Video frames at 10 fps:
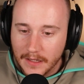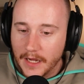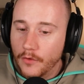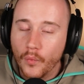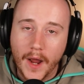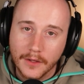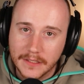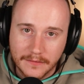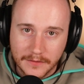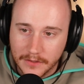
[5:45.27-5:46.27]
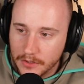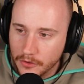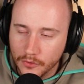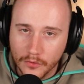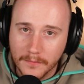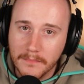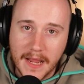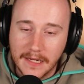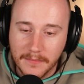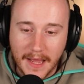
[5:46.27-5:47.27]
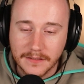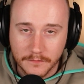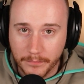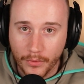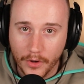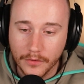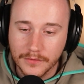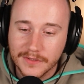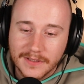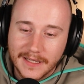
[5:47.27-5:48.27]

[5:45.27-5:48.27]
And why only give it to two main massive pros?